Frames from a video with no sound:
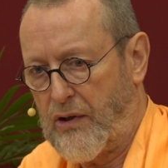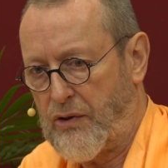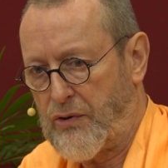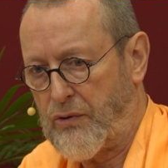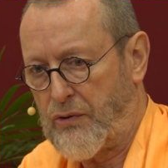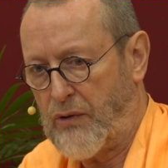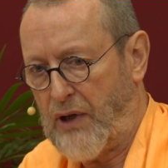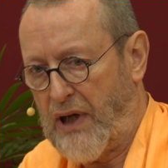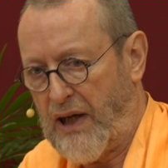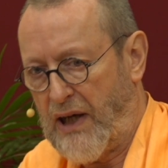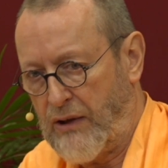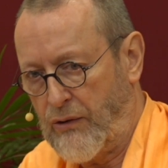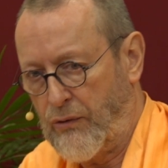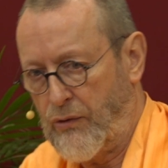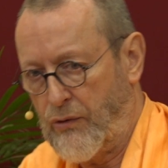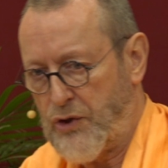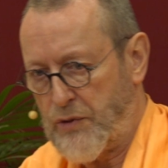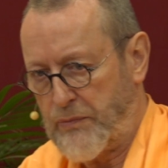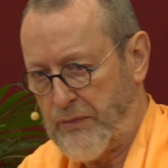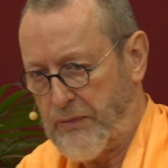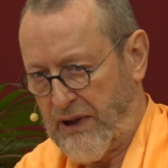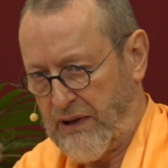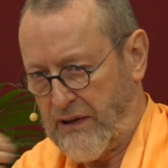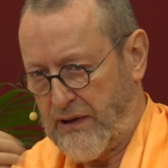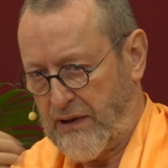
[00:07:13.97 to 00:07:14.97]
So
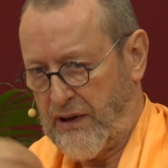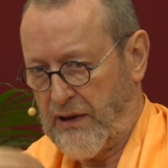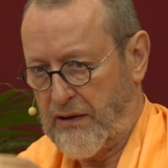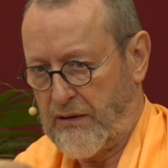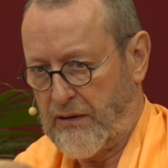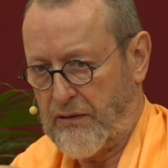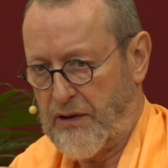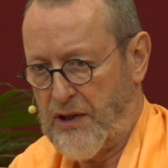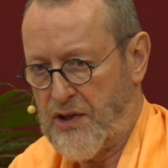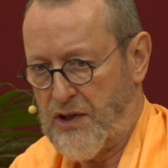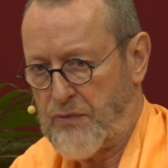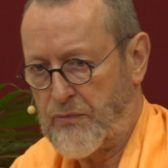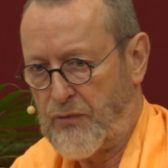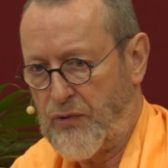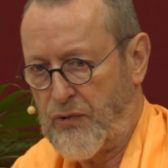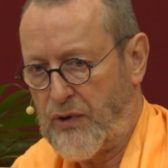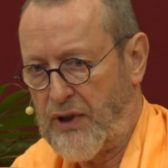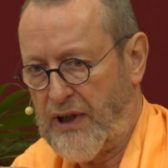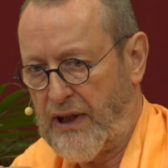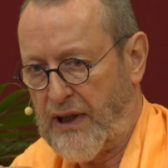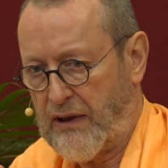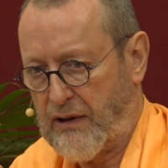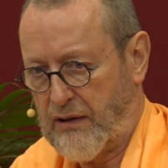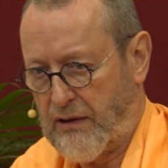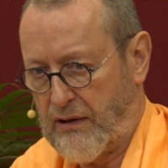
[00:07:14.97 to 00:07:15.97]
anusmriti, it's more
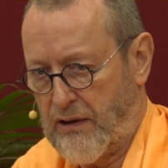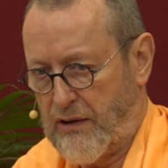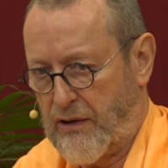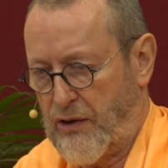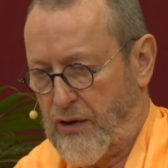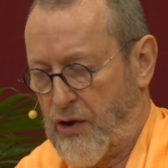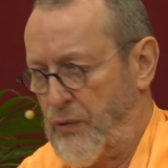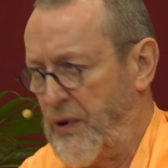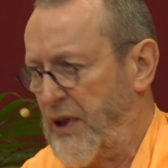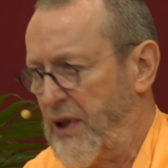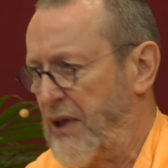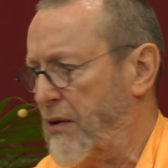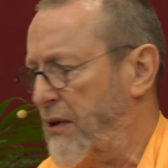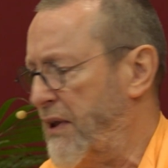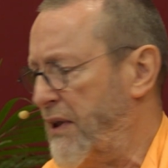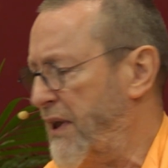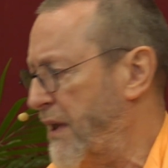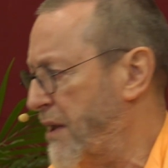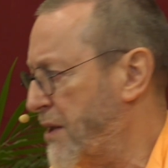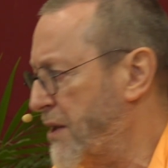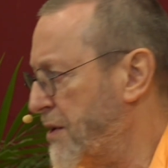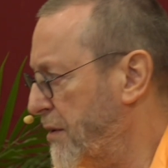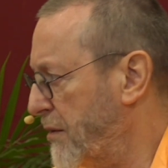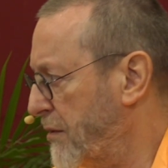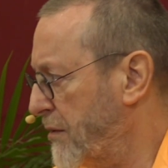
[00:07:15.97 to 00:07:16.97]
like
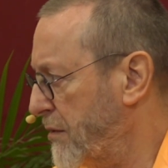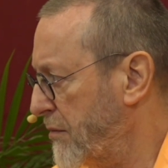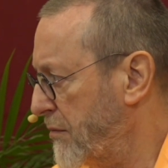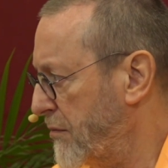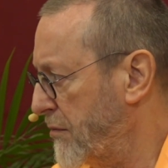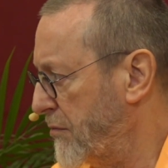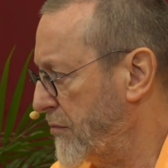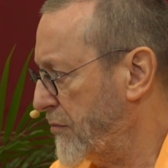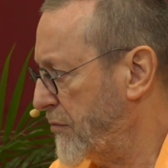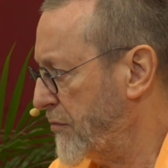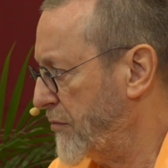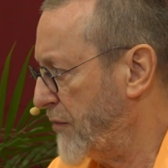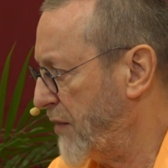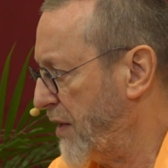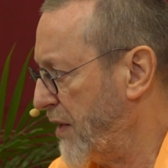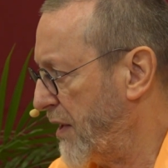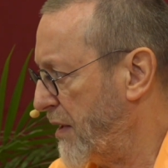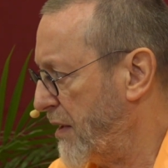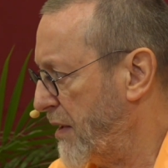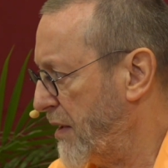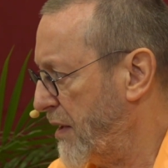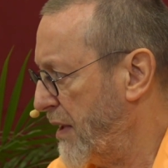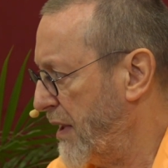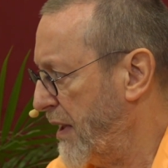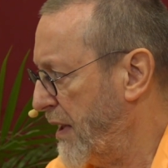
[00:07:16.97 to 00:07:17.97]
recollection.
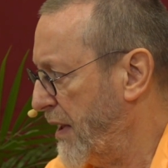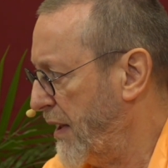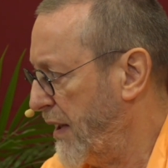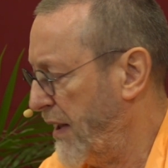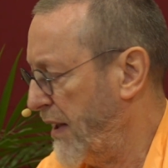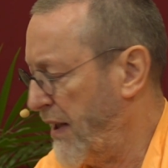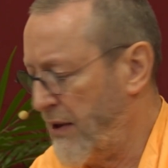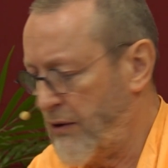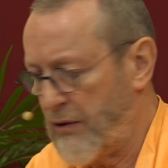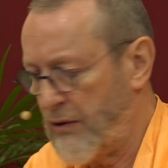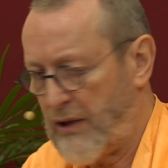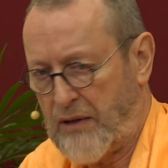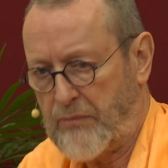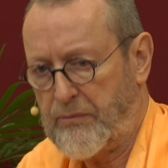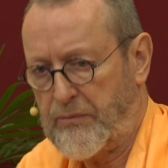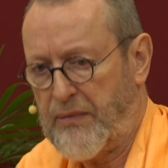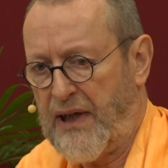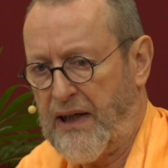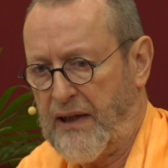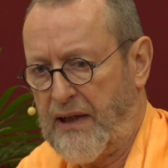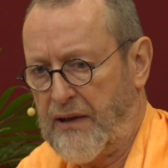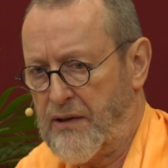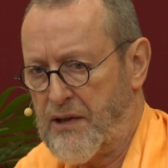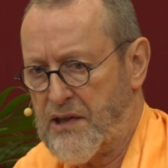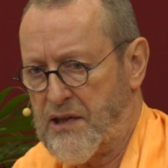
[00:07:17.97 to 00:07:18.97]
Inner
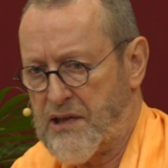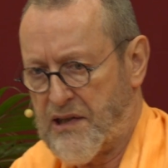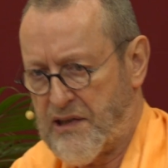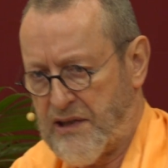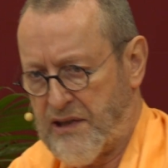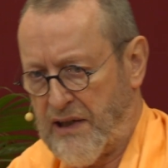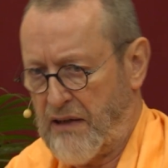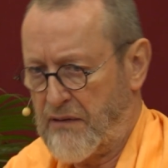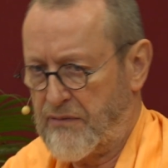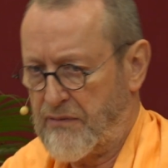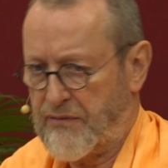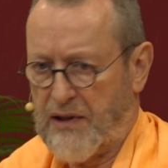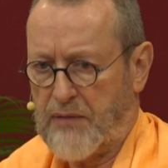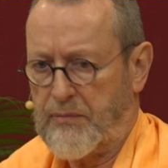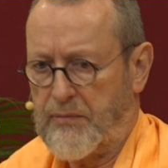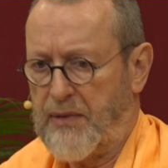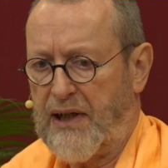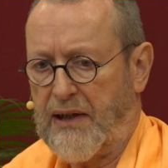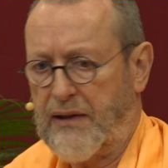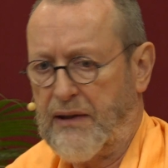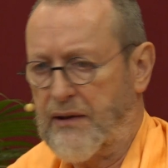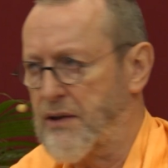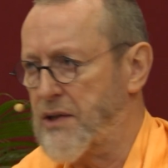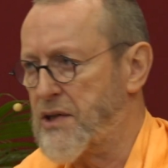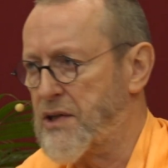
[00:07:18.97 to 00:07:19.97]
abidance,
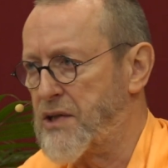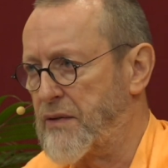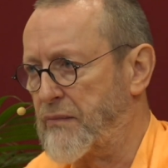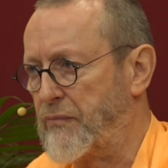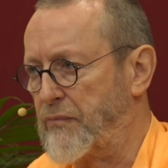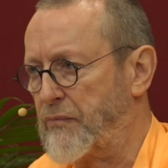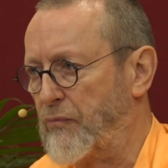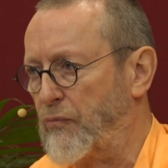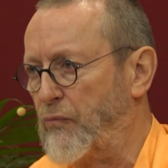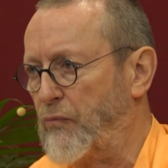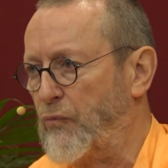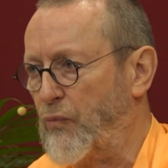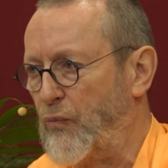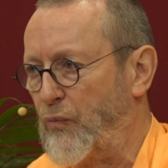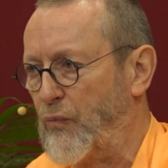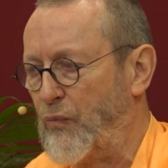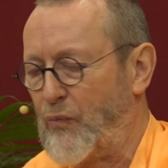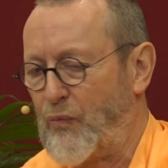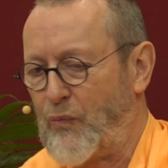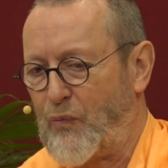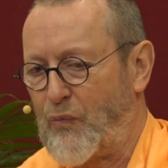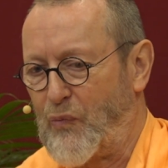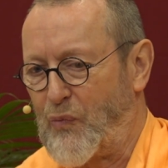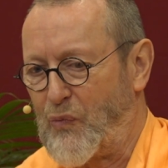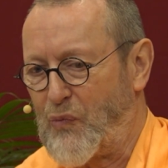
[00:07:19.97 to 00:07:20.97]
self-abidance.
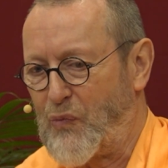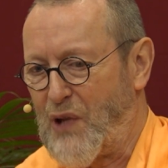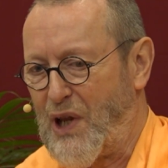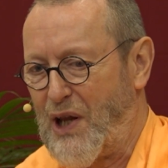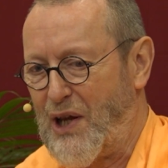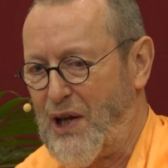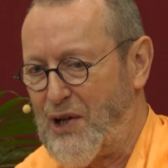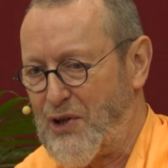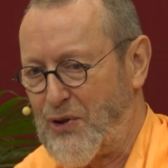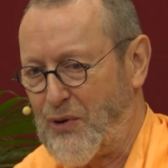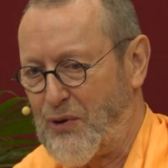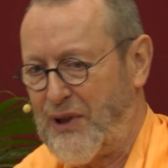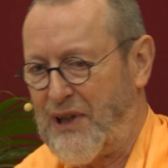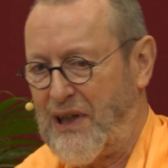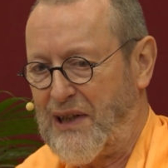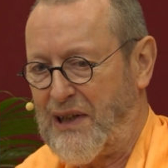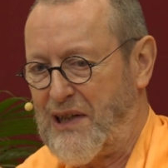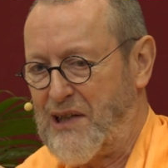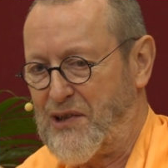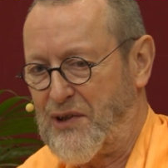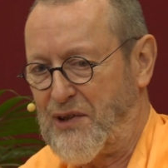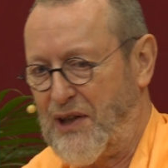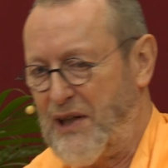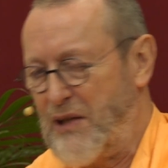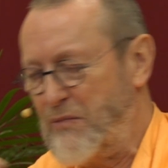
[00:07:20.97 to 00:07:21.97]
So that
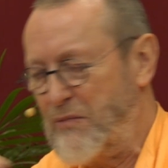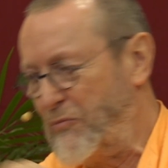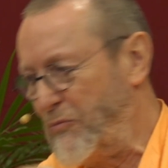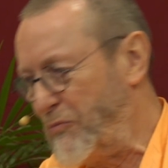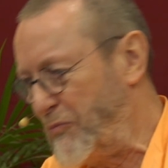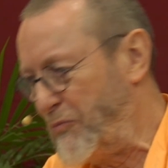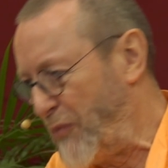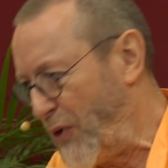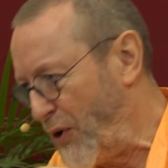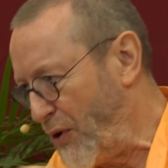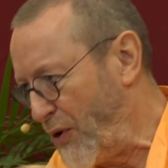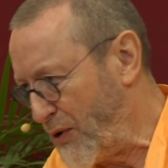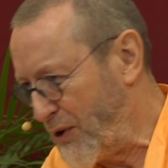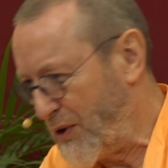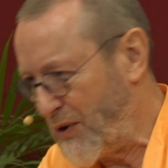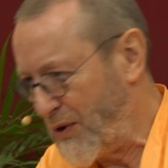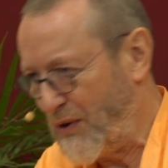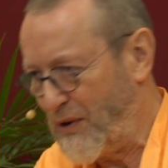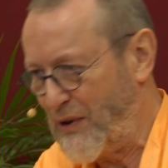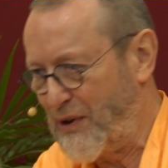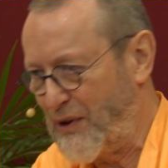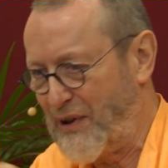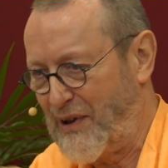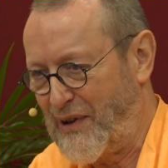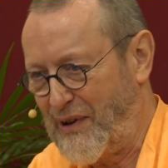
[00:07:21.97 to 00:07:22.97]
is an
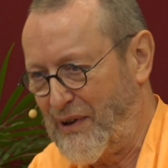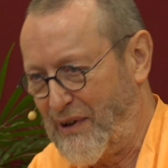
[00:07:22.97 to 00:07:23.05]
important